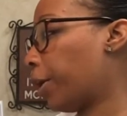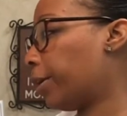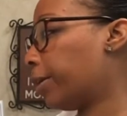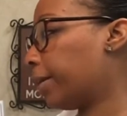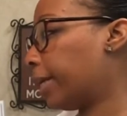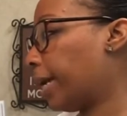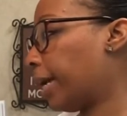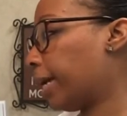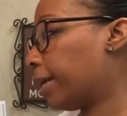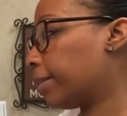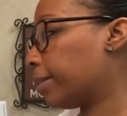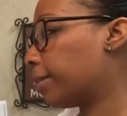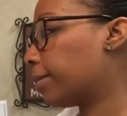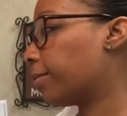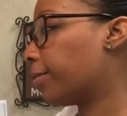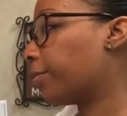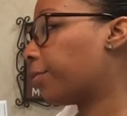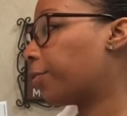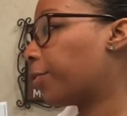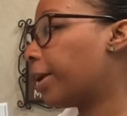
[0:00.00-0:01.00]
dance,
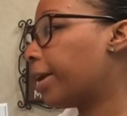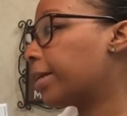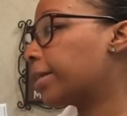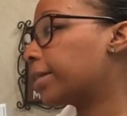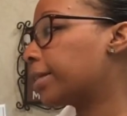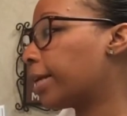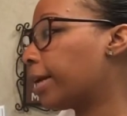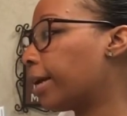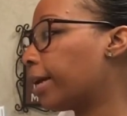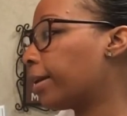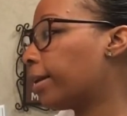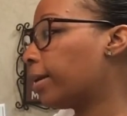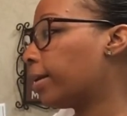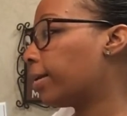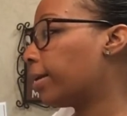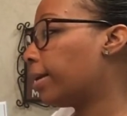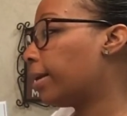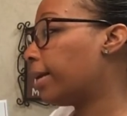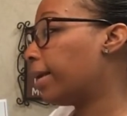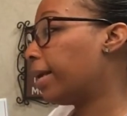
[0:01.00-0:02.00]
Frank said,
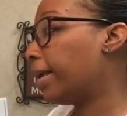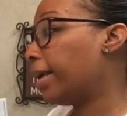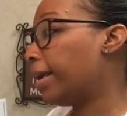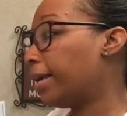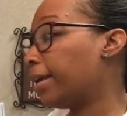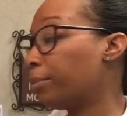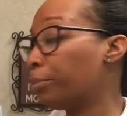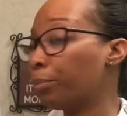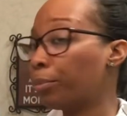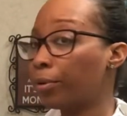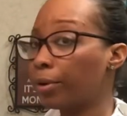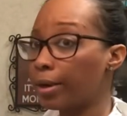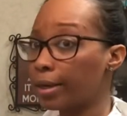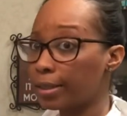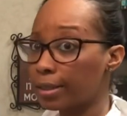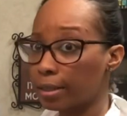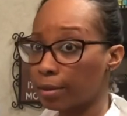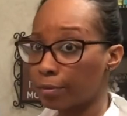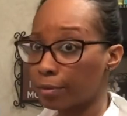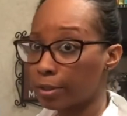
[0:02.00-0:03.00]

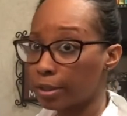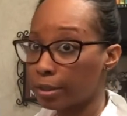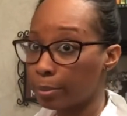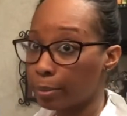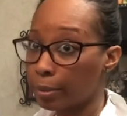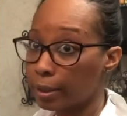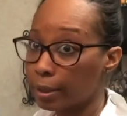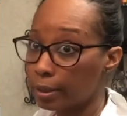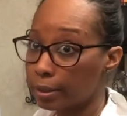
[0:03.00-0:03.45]
impressive spin,